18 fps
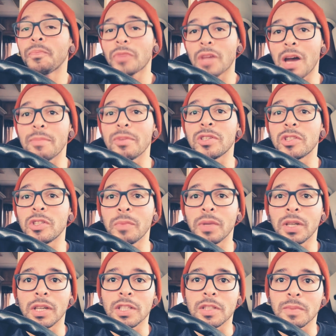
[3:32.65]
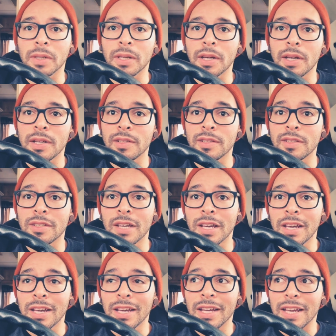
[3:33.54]
I'm assuming it's because
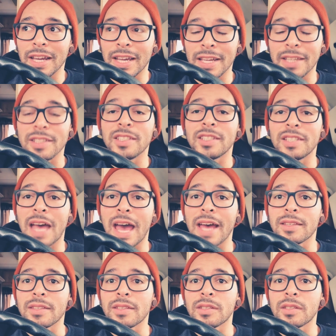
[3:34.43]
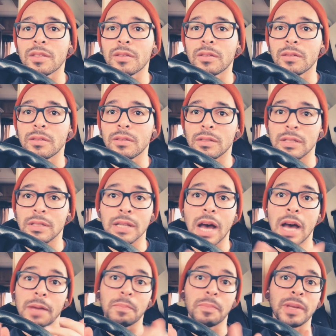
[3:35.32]
it sat
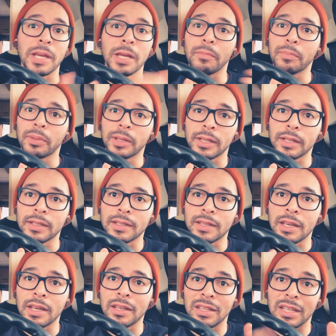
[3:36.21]
not being plugged in.